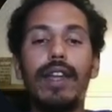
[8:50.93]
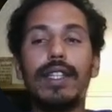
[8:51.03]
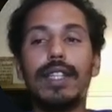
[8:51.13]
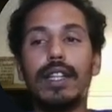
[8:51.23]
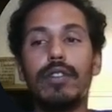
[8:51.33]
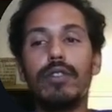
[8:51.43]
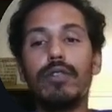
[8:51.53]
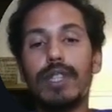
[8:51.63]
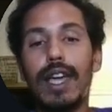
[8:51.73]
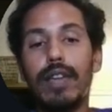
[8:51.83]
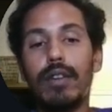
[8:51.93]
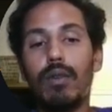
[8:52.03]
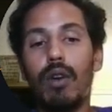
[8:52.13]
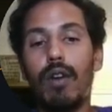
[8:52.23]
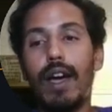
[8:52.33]
then it's going to use that
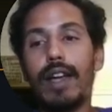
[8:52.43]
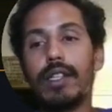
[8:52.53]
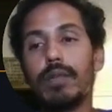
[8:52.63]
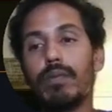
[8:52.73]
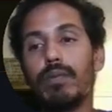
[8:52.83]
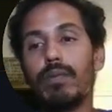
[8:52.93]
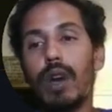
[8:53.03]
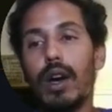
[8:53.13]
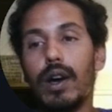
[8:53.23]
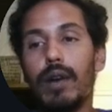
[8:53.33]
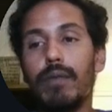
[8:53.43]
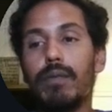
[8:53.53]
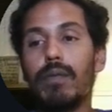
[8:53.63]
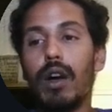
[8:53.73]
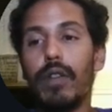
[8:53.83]
URI to
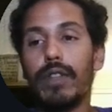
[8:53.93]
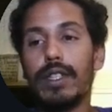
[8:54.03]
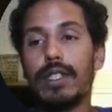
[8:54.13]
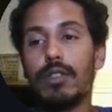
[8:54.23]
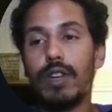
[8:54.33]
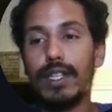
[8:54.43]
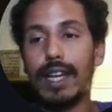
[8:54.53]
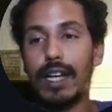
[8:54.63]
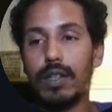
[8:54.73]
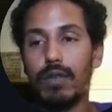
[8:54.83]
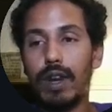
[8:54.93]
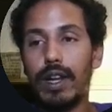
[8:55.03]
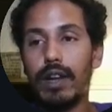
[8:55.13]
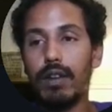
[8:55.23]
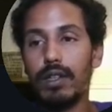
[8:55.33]
on this transaction right
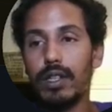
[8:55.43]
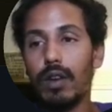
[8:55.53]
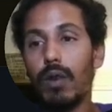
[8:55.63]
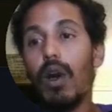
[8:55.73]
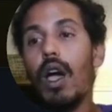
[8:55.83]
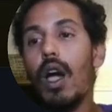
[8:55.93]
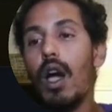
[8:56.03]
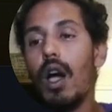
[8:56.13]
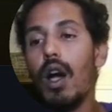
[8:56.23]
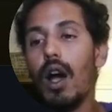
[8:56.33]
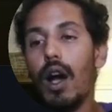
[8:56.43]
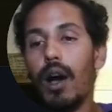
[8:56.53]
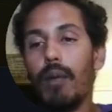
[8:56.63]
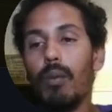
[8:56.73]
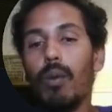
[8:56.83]
here. So
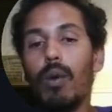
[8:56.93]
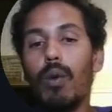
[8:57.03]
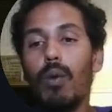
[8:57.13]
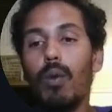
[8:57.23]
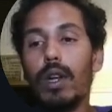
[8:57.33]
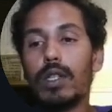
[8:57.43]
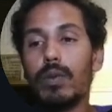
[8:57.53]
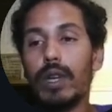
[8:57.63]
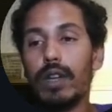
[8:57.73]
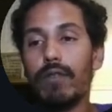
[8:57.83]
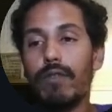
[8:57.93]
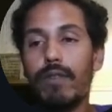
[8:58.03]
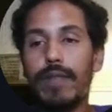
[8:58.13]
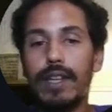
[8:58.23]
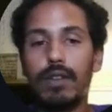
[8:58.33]
once we
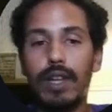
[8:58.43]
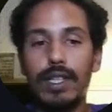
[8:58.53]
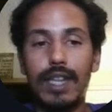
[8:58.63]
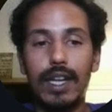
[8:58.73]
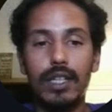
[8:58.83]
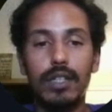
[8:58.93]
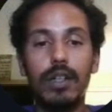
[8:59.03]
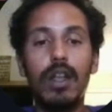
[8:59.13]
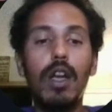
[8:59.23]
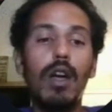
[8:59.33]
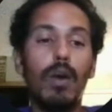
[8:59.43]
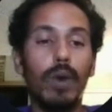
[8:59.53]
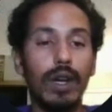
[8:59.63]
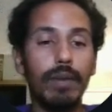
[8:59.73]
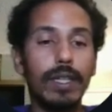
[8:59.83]
confirm that transaction,
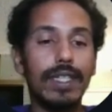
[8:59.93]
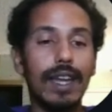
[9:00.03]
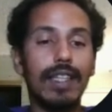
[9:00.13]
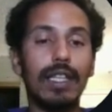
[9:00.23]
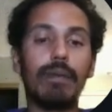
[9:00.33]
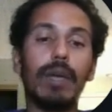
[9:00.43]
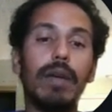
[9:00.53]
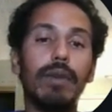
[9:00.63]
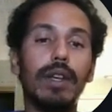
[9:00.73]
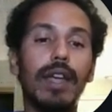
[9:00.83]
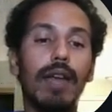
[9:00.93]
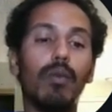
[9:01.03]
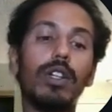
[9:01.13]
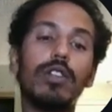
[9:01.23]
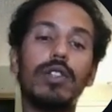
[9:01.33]
we're going to be setting that payment, and
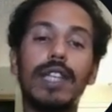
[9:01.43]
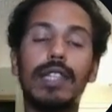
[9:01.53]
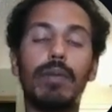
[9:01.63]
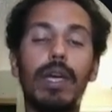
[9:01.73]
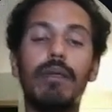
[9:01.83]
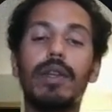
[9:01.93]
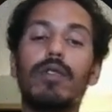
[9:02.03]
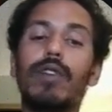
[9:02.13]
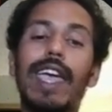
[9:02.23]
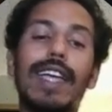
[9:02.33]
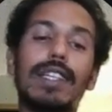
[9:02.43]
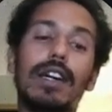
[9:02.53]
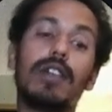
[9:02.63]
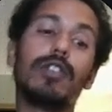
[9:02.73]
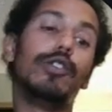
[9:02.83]
once you set the payment, you can't
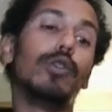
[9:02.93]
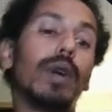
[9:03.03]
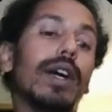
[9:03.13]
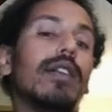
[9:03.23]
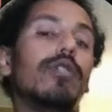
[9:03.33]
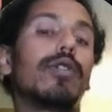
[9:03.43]
undo it, you